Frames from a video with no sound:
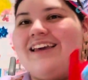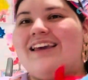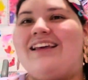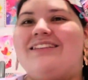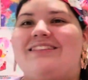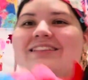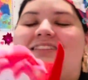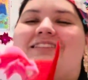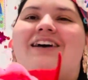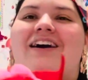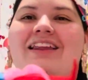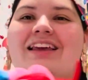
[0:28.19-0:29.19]
It's a
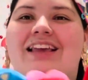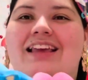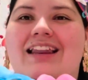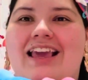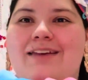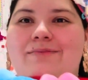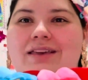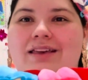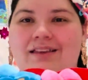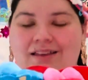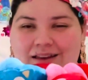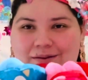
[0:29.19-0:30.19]
Sonic and
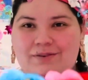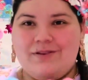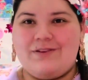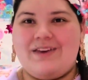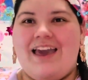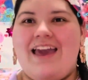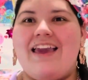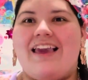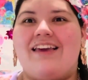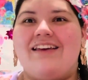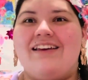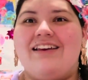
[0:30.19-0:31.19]
Amy
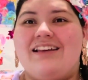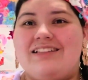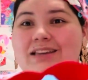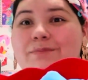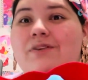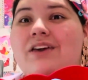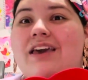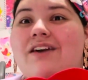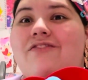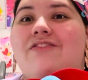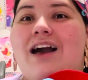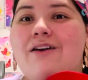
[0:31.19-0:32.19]
bouquet. It's like bouquet
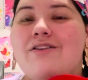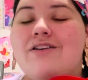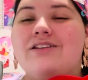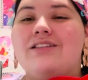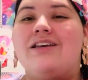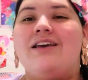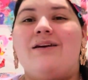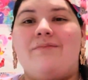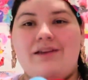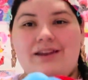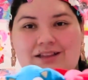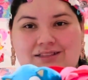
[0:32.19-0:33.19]
of flowers,
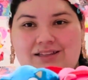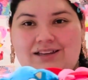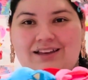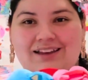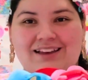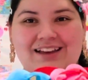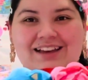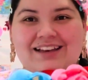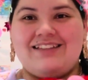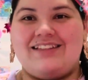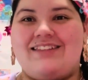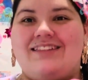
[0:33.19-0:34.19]
but it's a
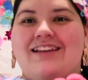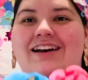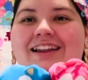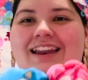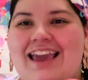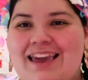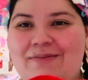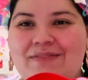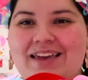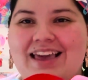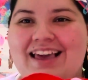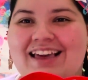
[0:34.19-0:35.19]
it's a
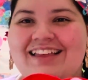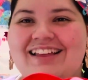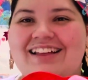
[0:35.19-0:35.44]
Sonamy.